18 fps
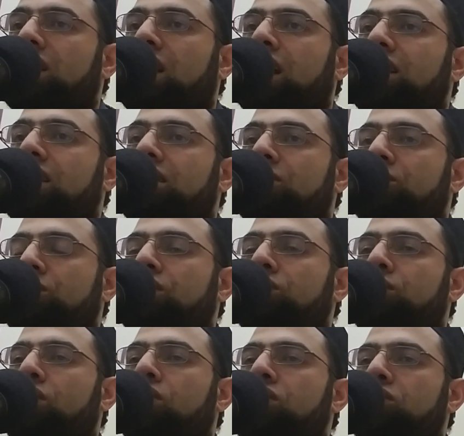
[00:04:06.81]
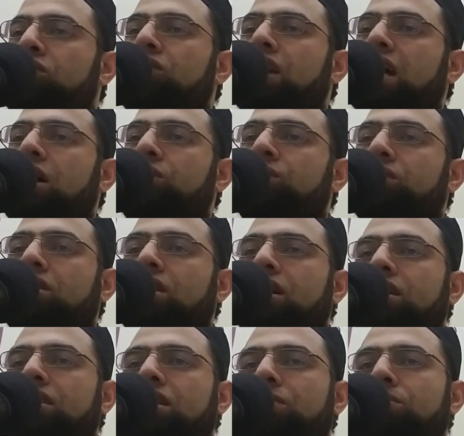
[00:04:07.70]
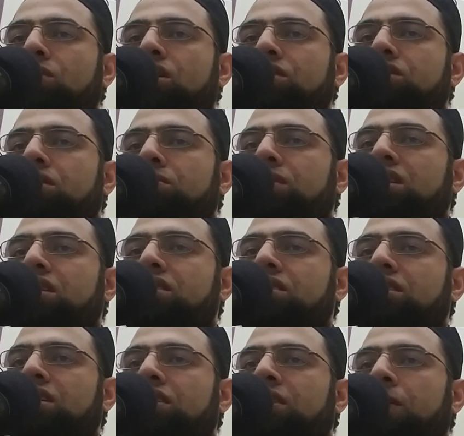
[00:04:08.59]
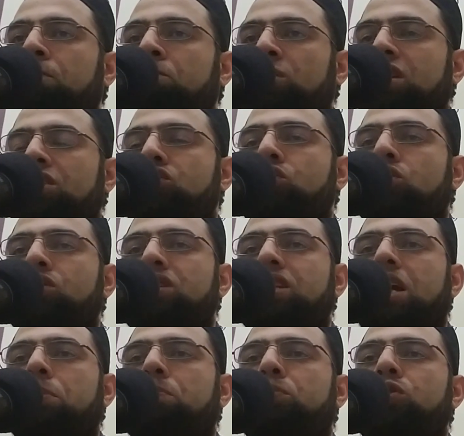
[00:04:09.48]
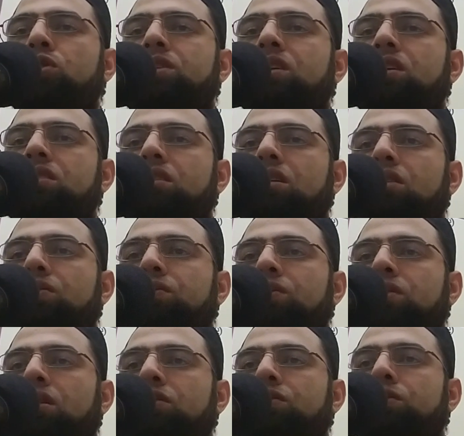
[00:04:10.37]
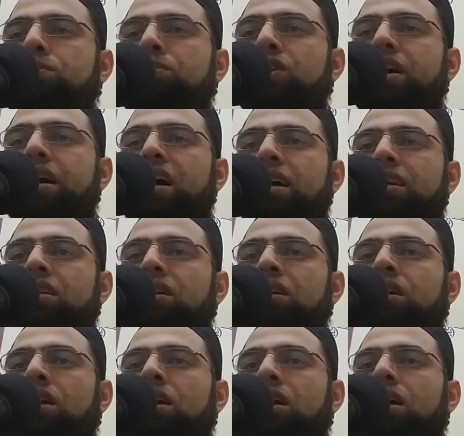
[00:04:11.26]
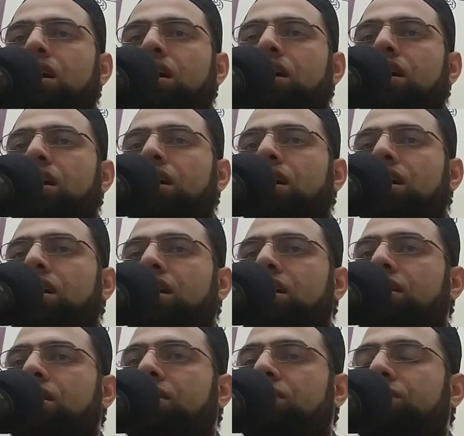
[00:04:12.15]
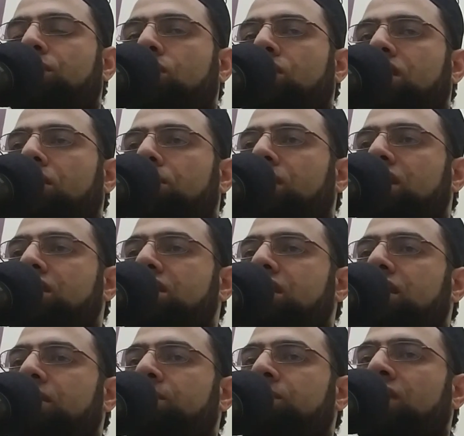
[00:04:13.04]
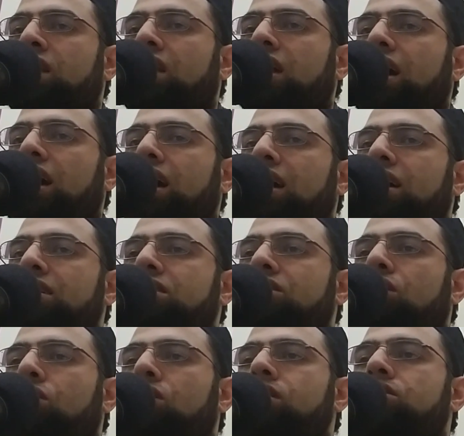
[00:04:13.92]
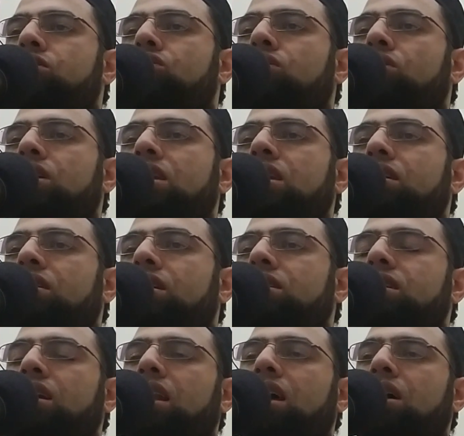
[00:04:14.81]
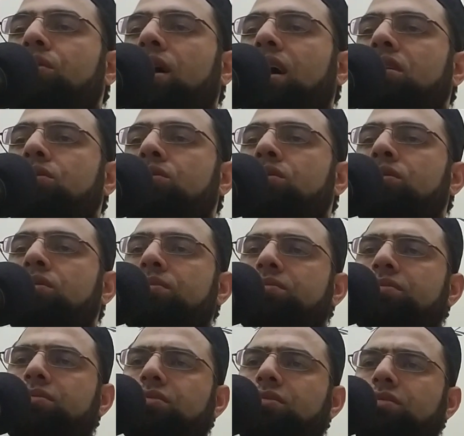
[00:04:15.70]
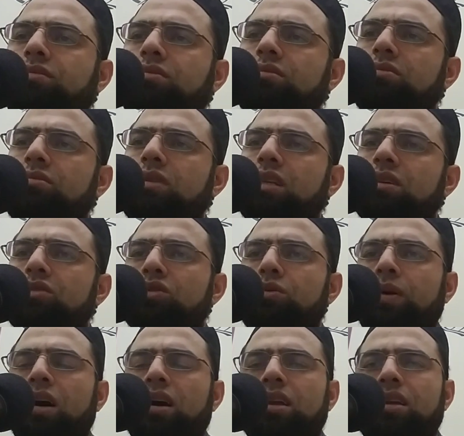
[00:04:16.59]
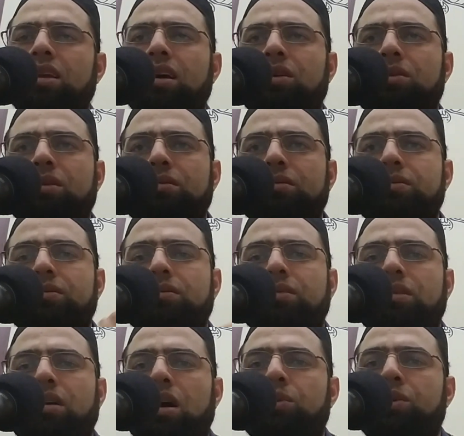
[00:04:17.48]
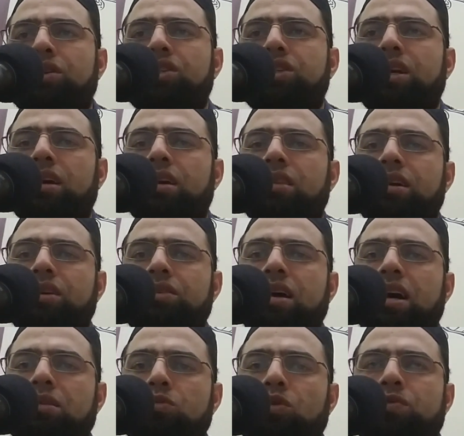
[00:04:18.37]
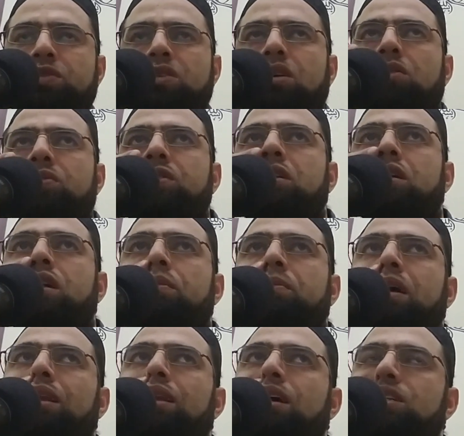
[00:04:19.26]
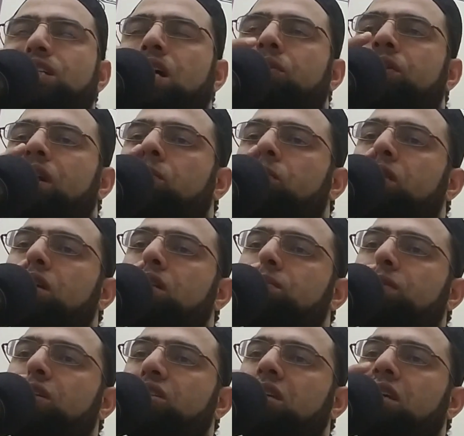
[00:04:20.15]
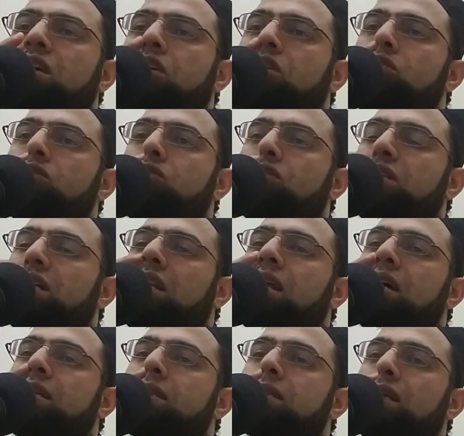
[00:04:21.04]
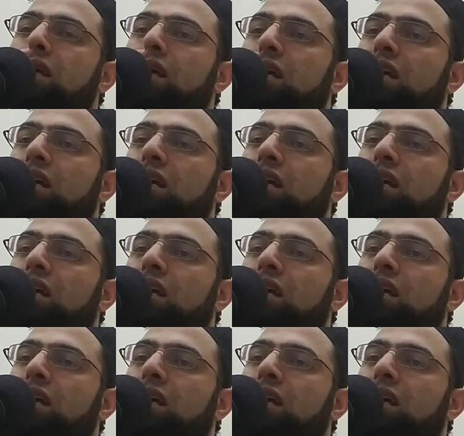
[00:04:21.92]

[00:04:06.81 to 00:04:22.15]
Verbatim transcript: And we all know now that the modern medicine shows the importance of, of bran uh, for the body. And also he radiallahu anhu, subhanallah, our Shaykh, the Grand Mufti of Syria, may Allah shower him with his mercy, he used to tell us